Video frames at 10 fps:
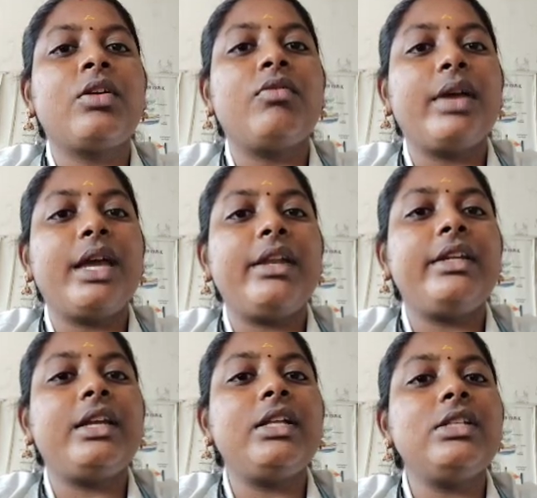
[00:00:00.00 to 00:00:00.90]
where
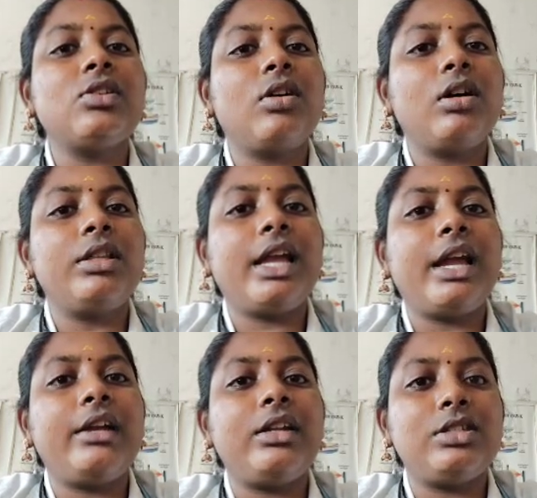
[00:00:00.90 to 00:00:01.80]
it kills all the
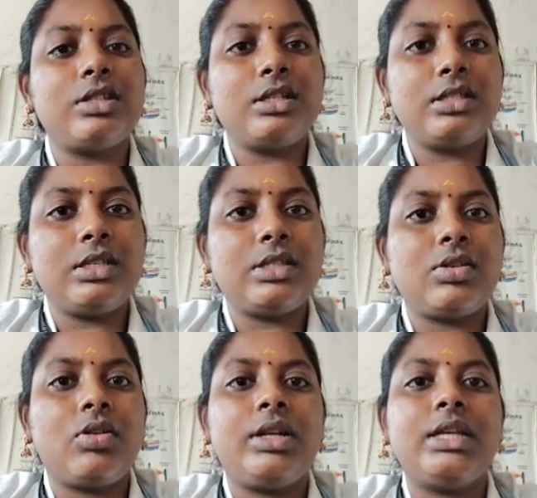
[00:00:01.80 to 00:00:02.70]
antigens is
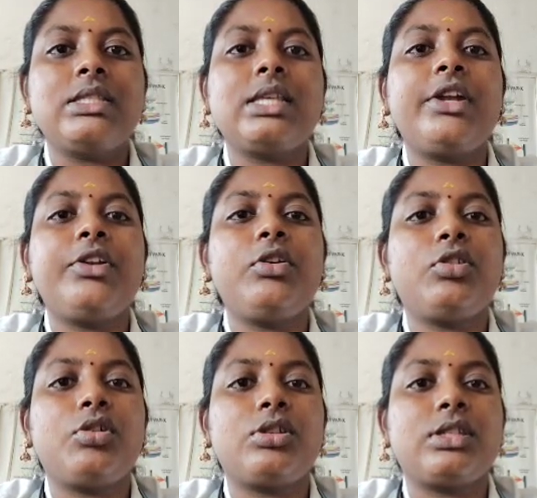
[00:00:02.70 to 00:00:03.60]
called as
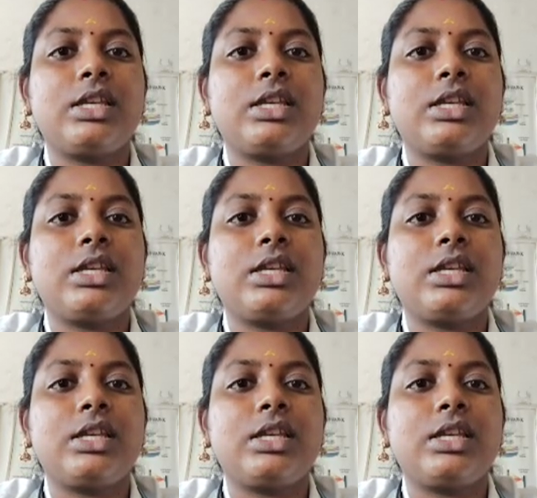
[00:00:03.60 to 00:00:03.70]
cytotoxic.